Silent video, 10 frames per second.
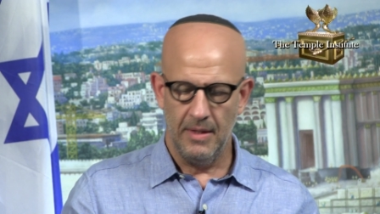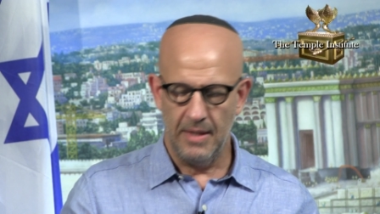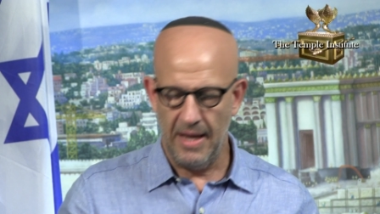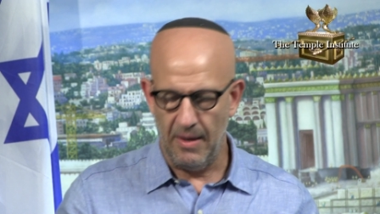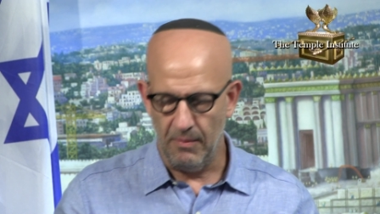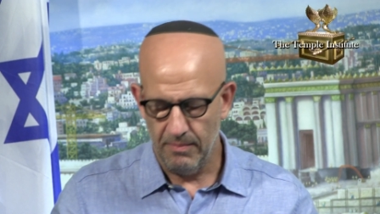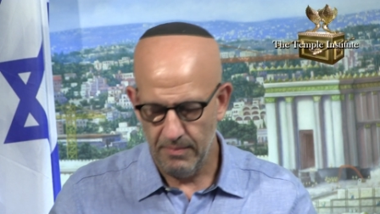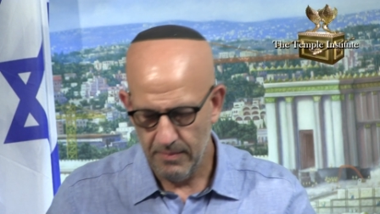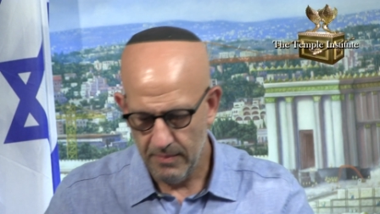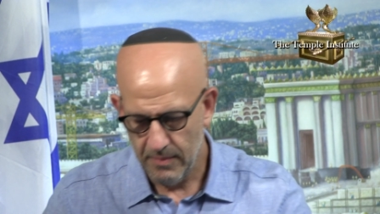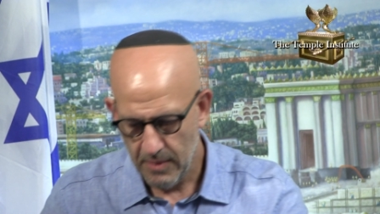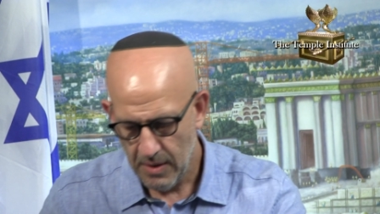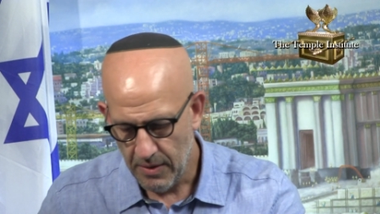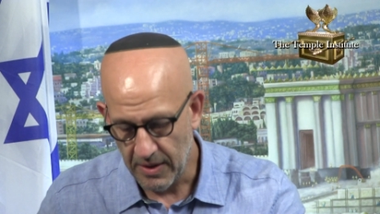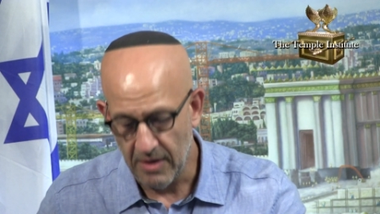Now,
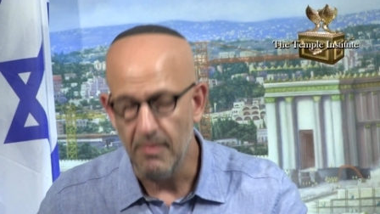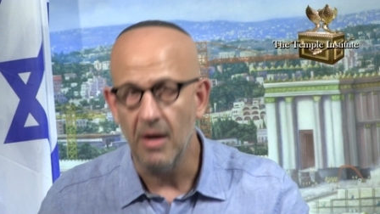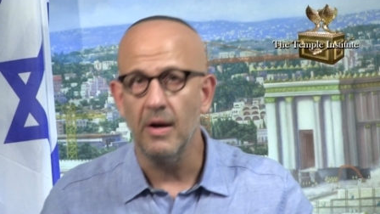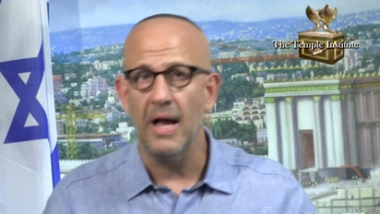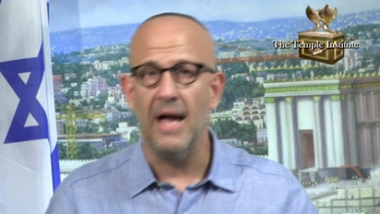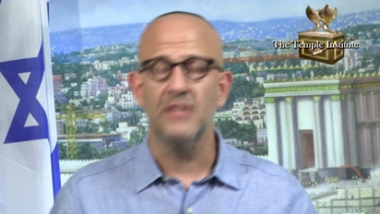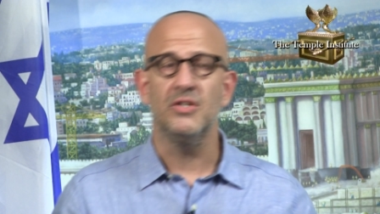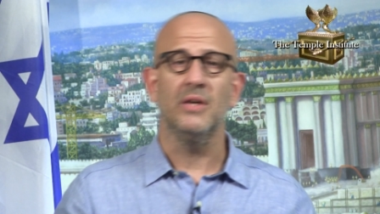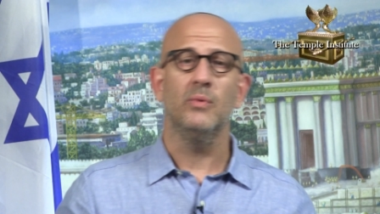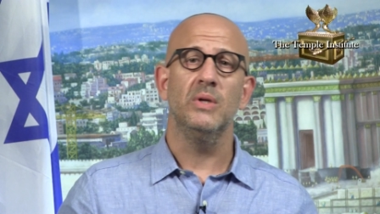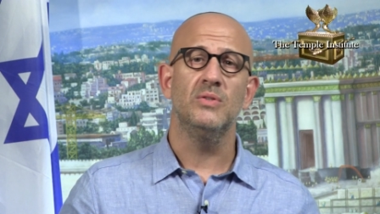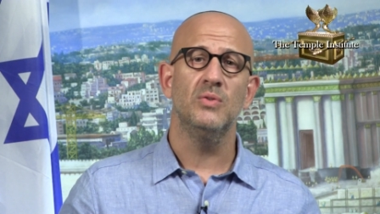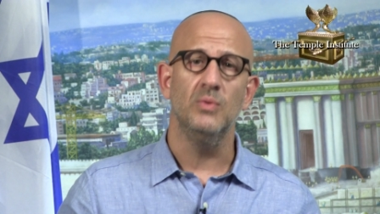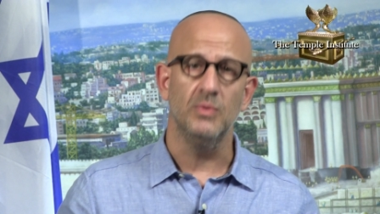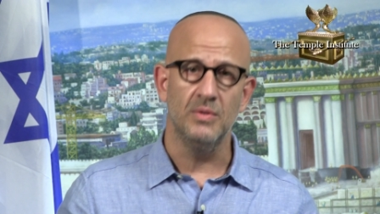the Gemara actually in
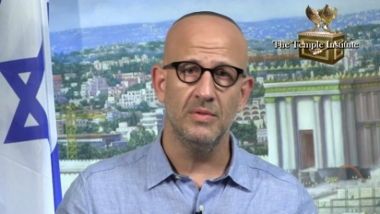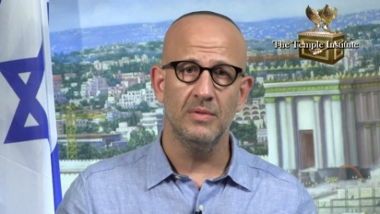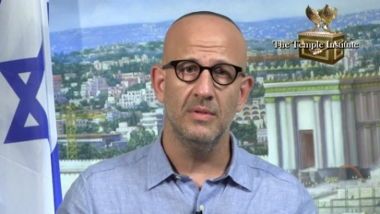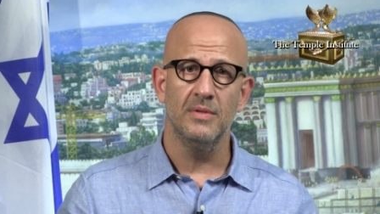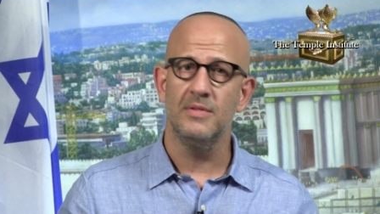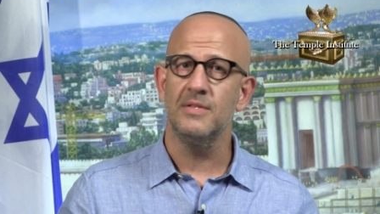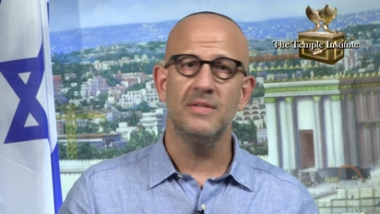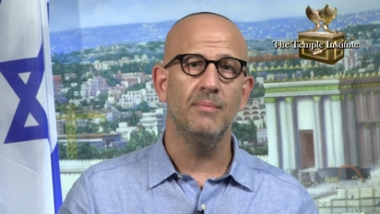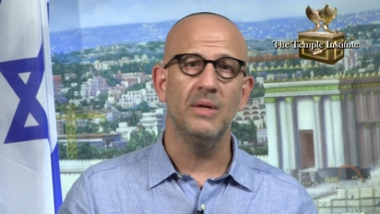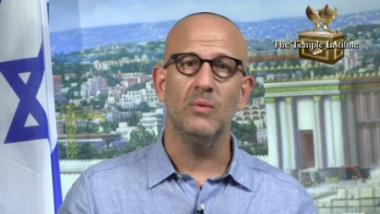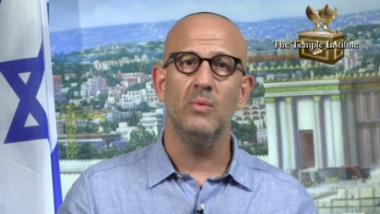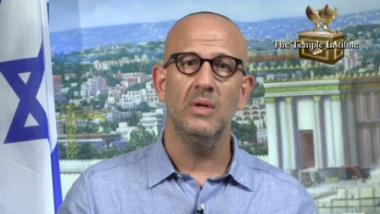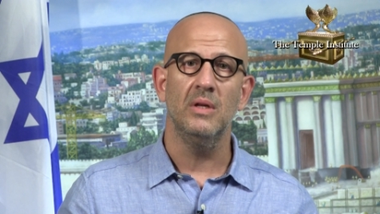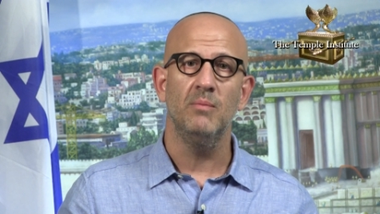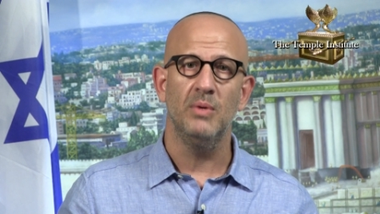Kritut says something
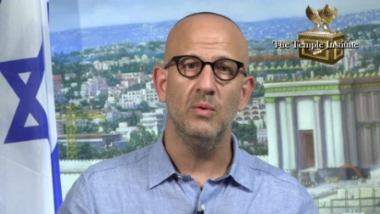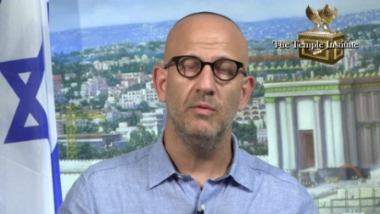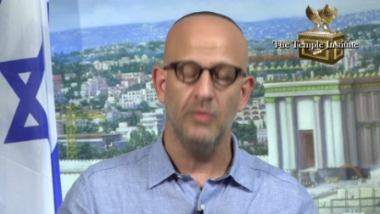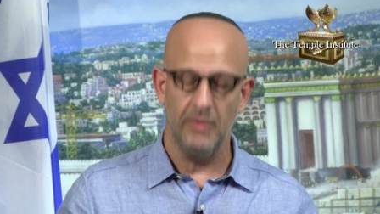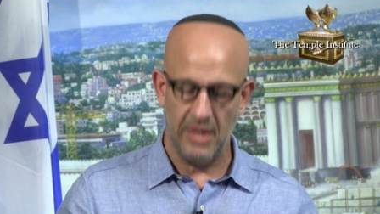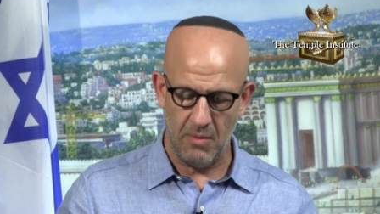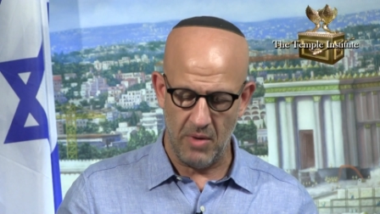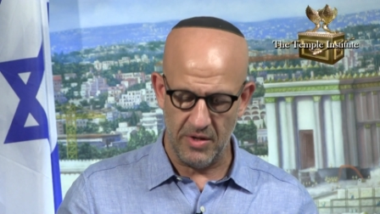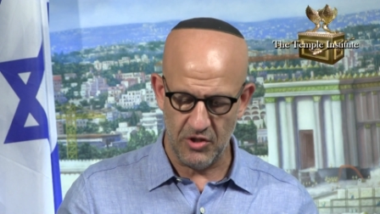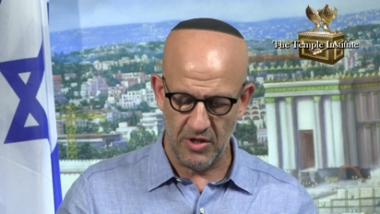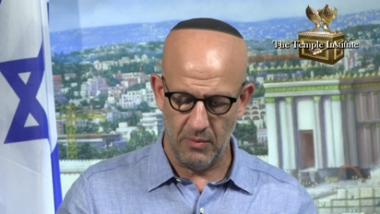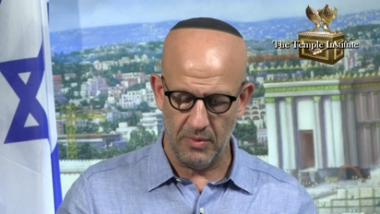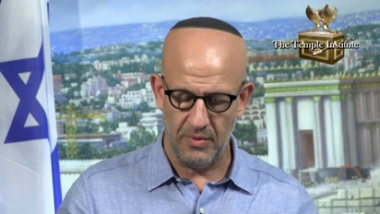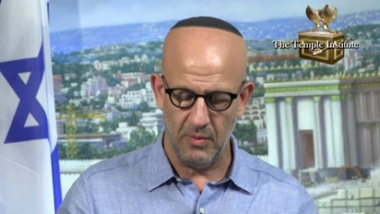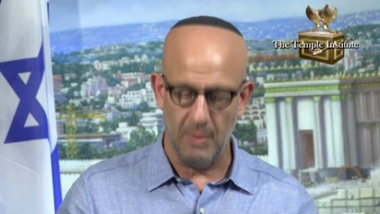really beautiful that I want to share
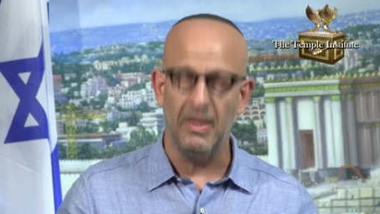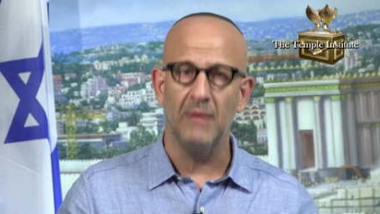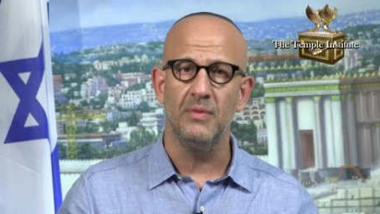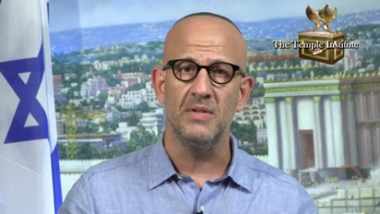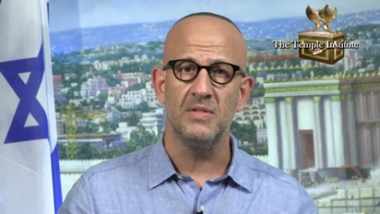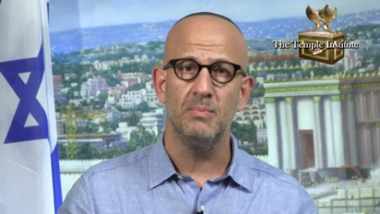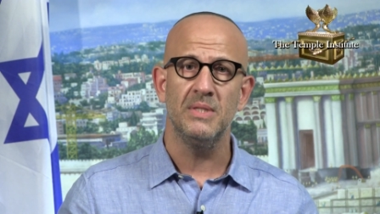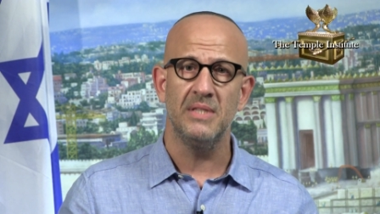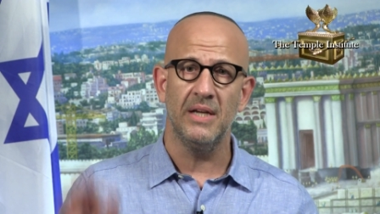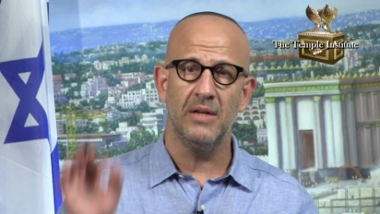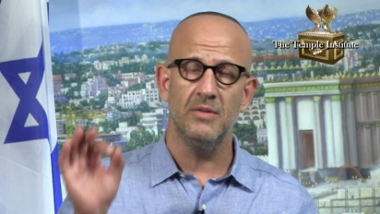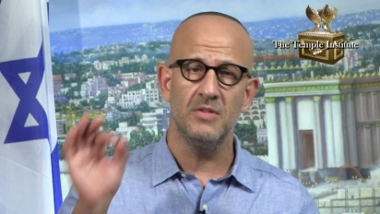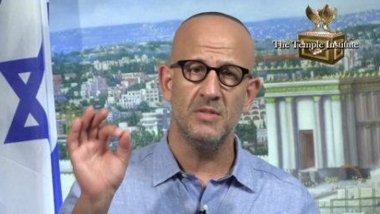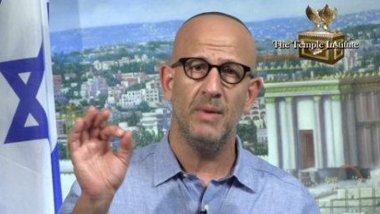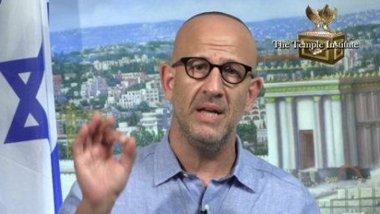with you about this particular
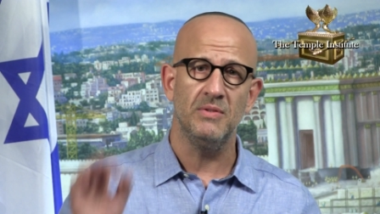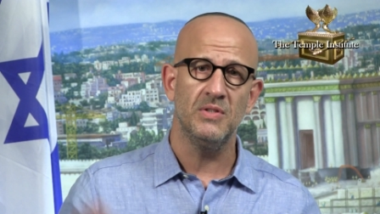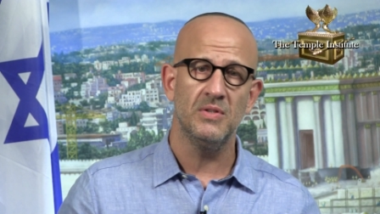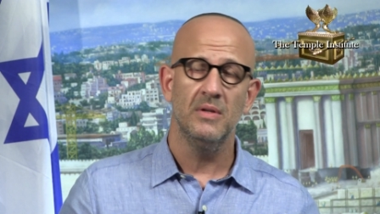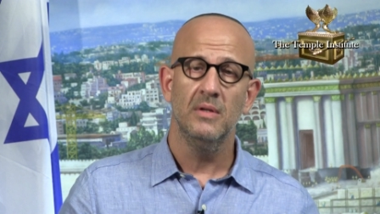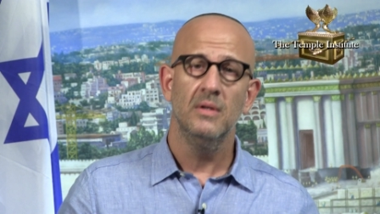spice,